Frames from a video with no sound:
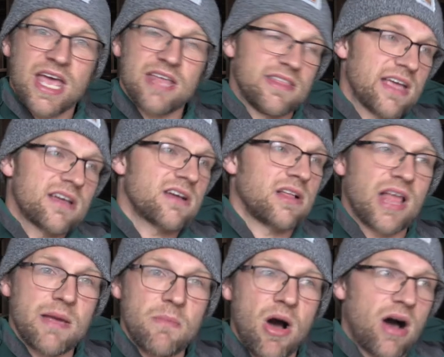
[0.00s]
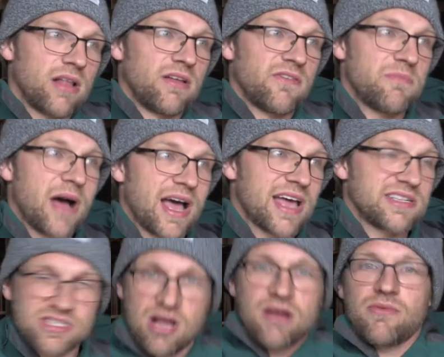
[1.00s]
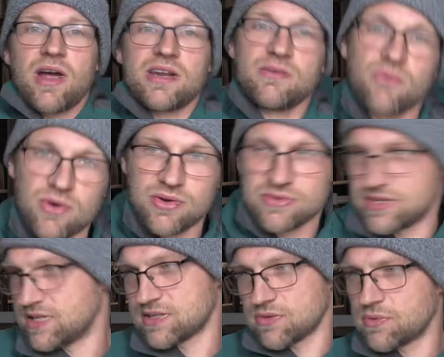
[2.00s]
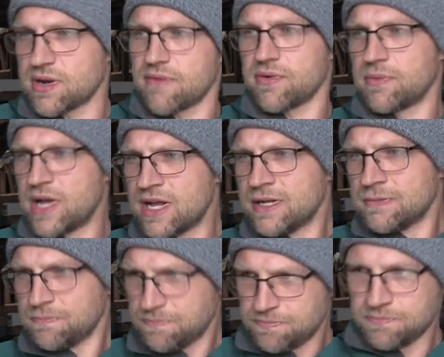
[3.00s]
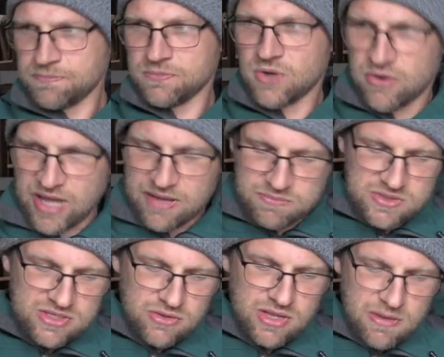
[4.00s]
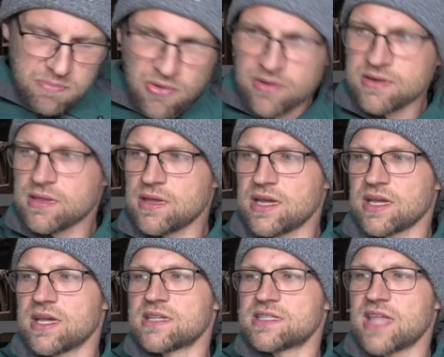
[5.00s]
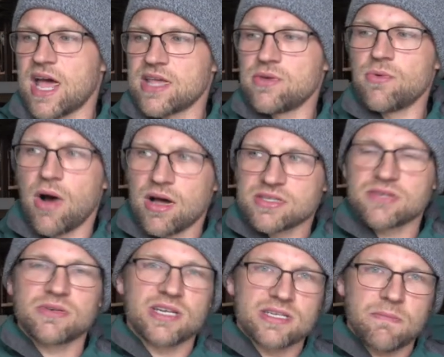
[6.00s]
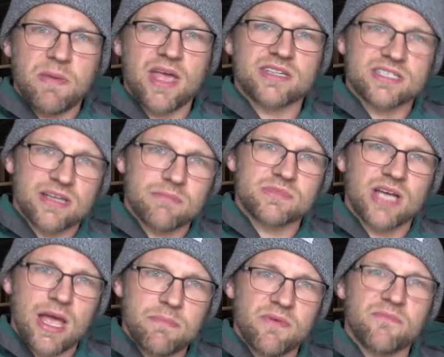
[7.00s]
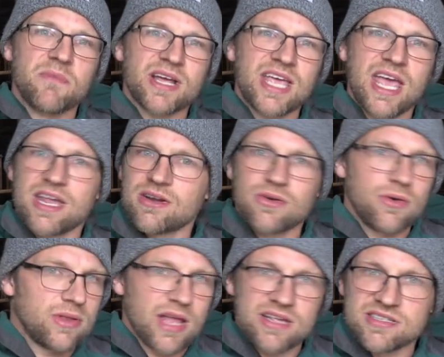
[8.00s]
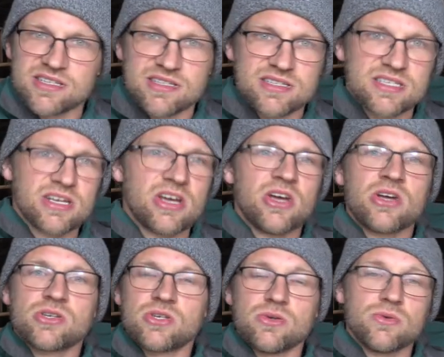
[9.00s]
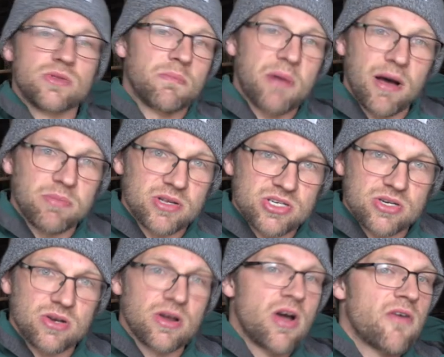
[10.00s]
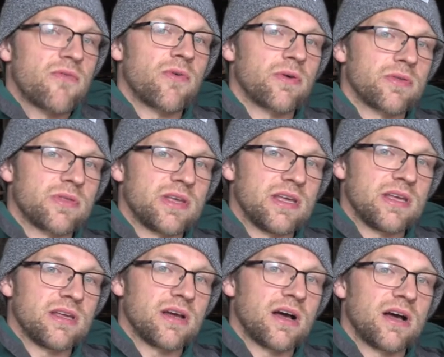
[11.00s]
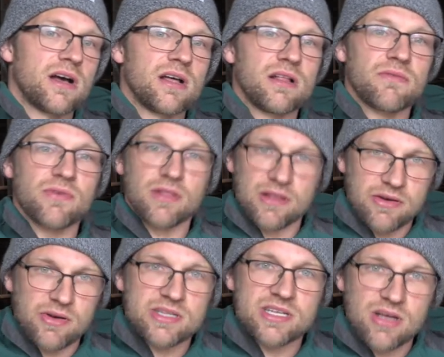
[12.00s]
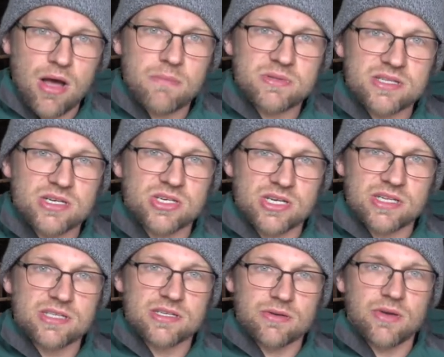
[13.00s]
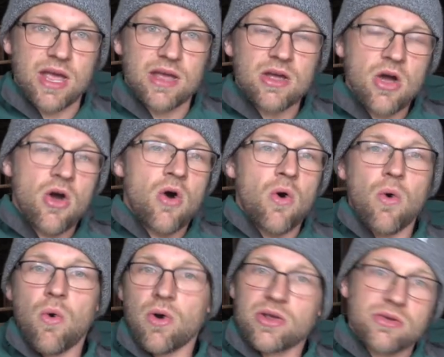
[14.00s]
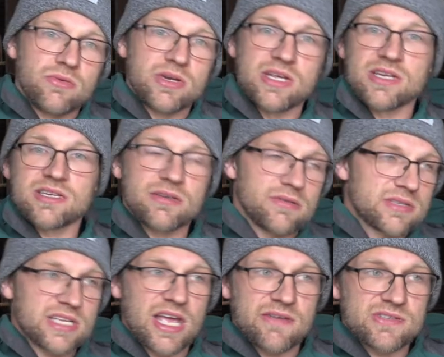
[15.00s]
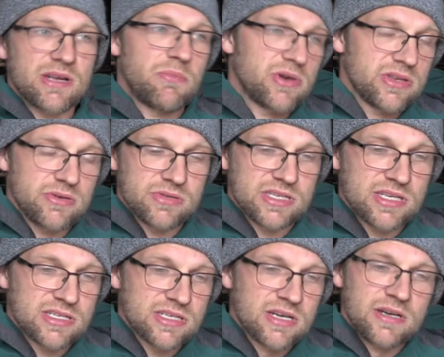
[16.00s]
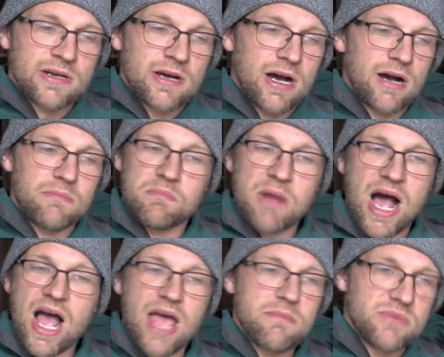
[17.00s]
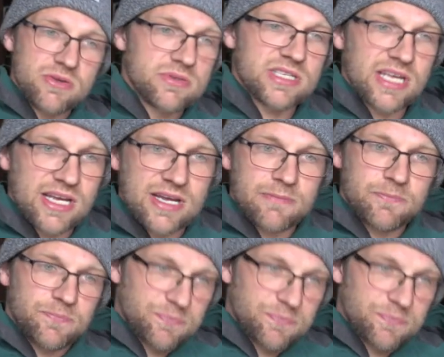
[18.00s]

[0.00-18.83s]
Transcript: and they could claim all of my songwriting royalties or whatever. Okay. So the important thing is that you also need to pay some type of mechanical license to the publisher for the uh, for the lyrics and compositions. Okay. Or you need to say if someone uses uh, my music